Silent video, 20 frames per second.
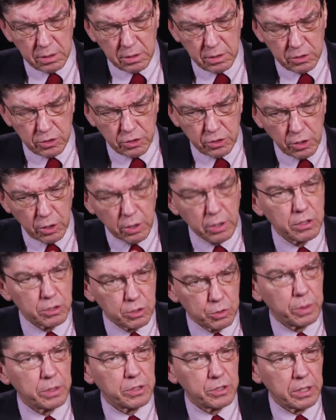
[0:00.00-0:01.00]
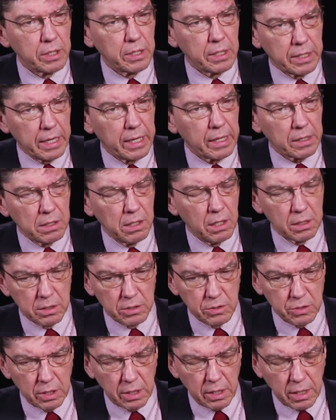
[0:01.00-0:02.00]
circuit switching
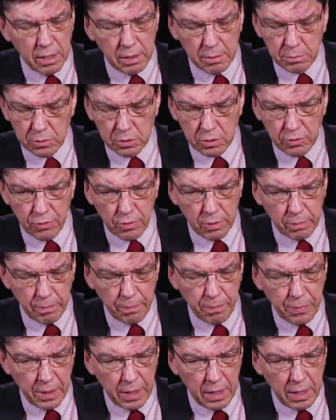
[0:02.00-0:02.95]
technology comes from